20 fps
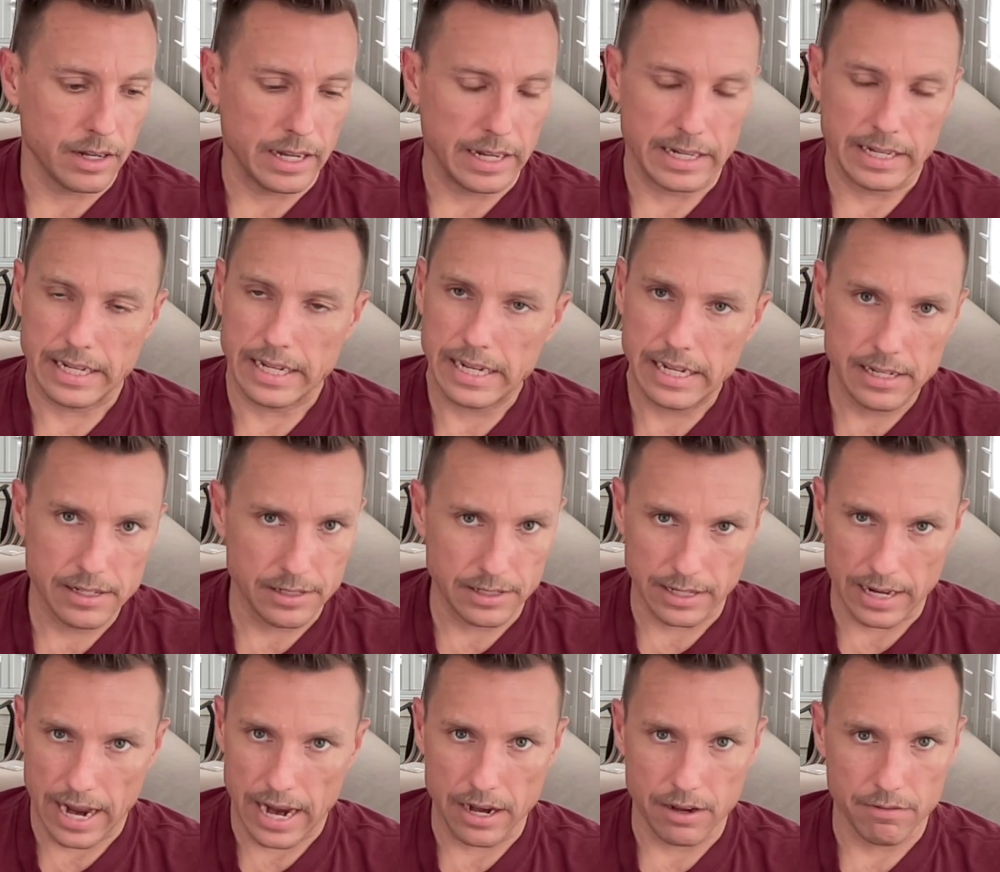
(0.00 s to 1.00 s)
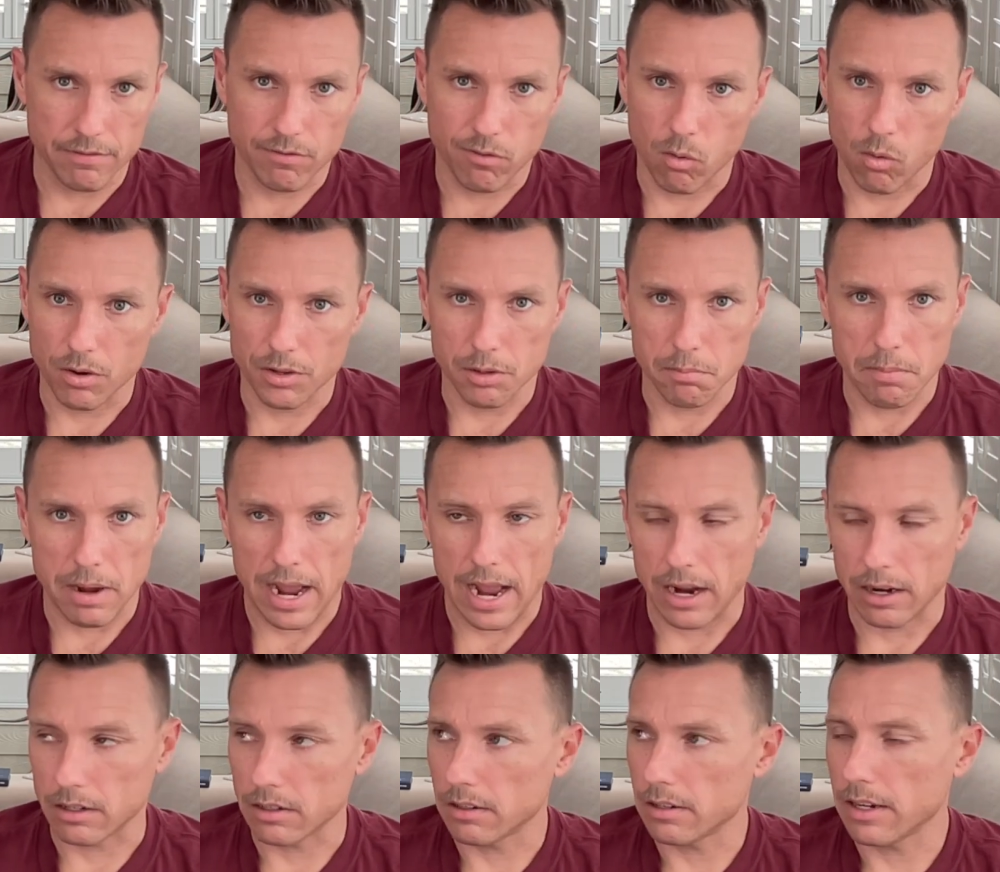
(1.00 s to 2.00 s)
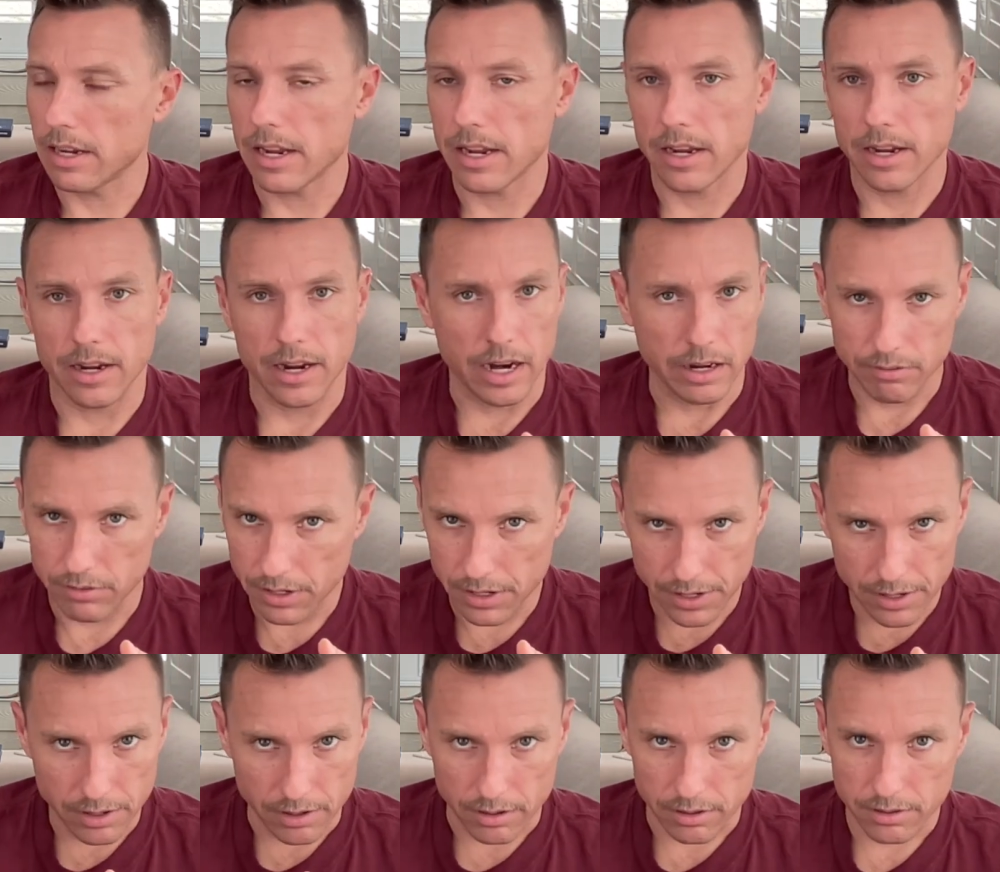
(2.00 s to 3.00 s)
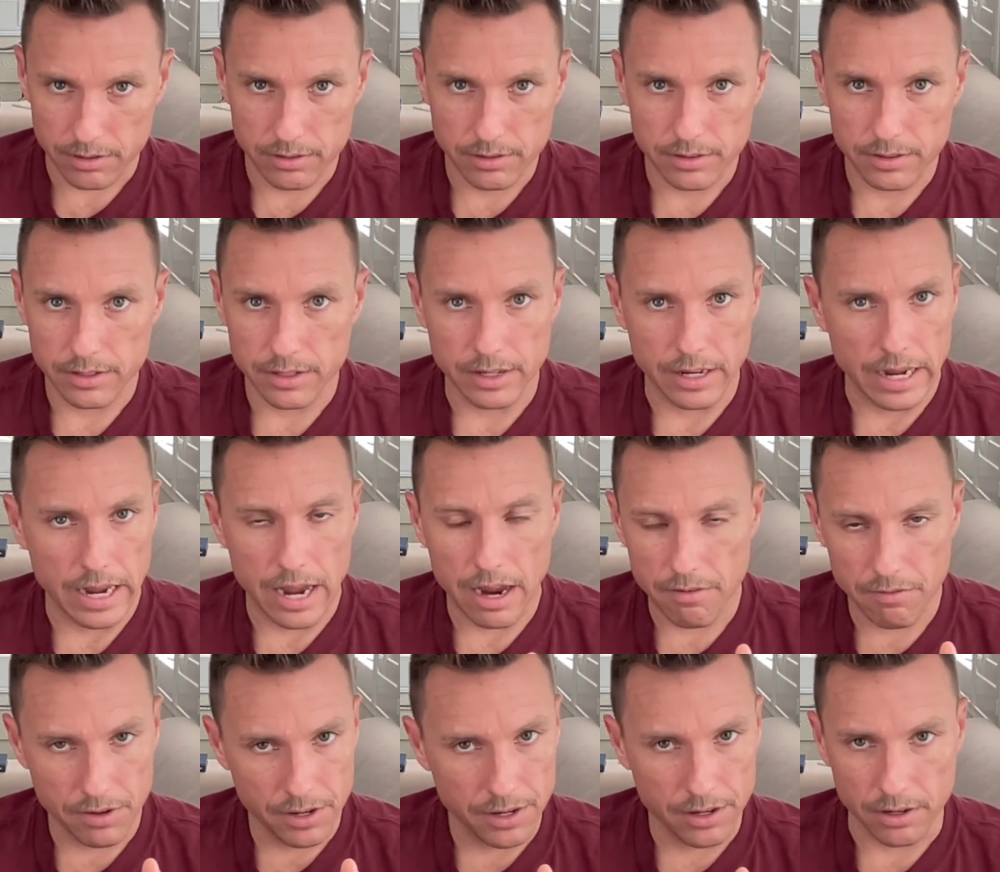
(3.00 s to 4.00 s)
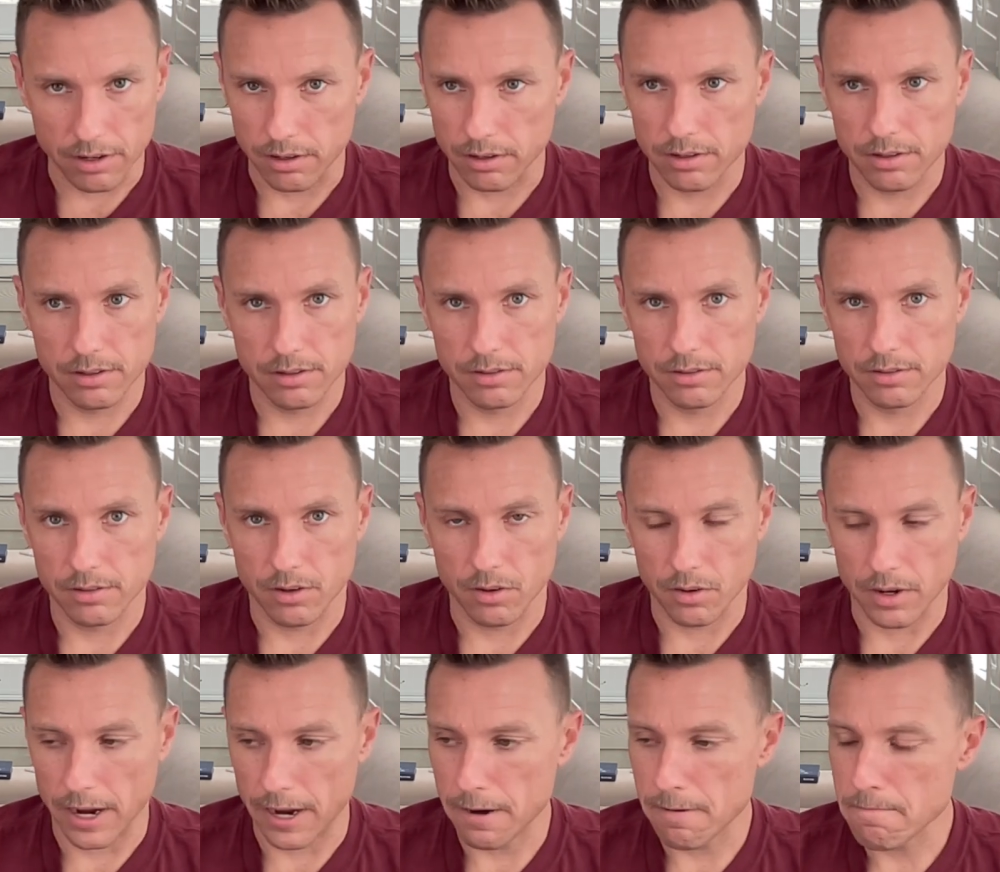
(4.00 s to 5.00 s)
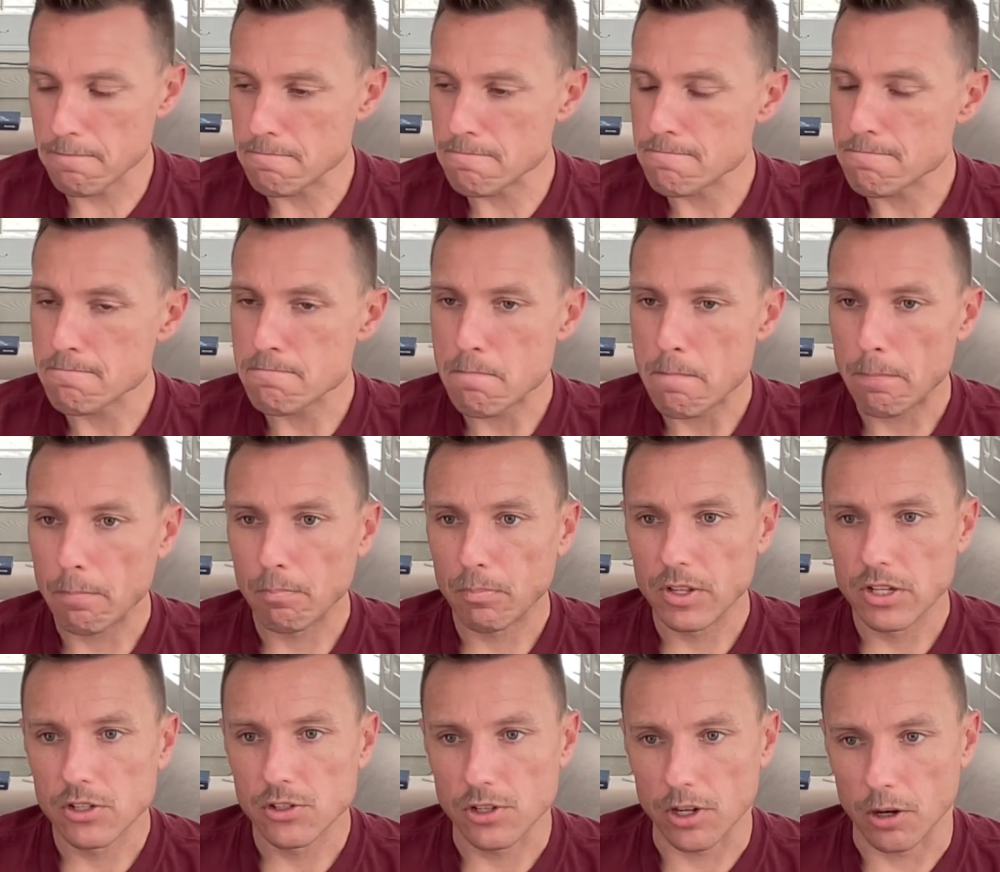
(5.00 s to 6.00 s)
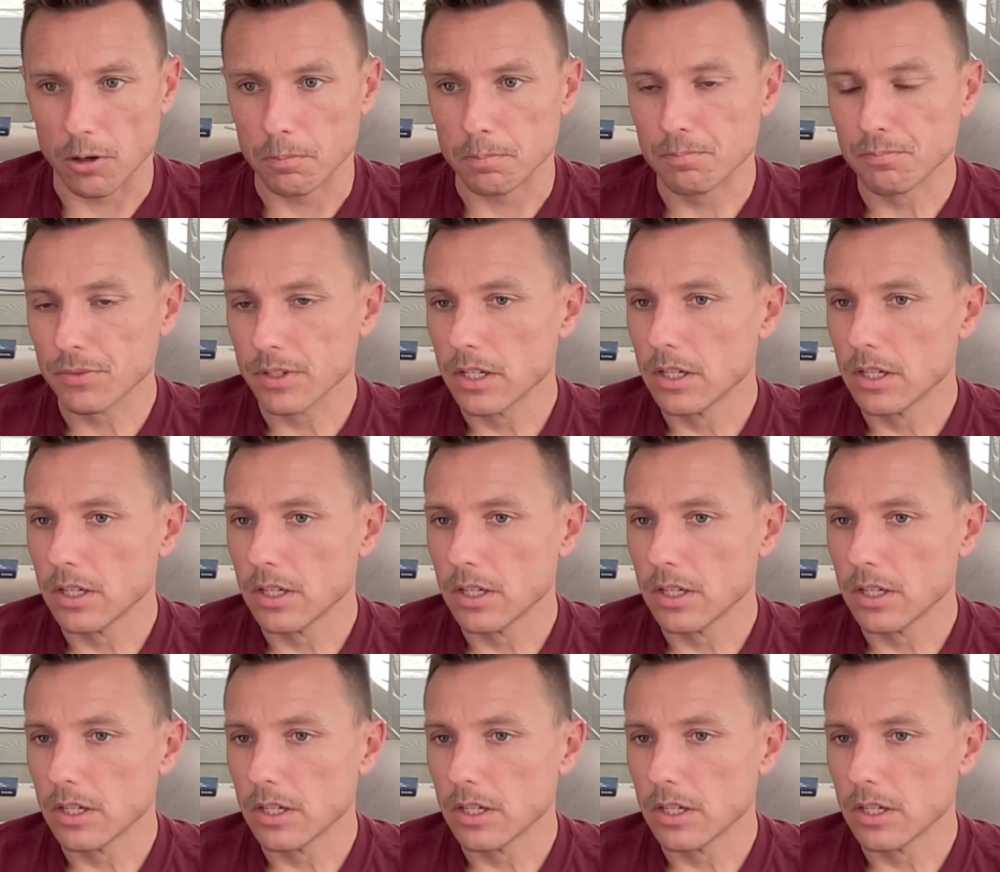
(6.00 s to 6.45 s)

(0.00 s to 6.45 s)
an easy 8-4 in the bag every year. Every year. Okay. So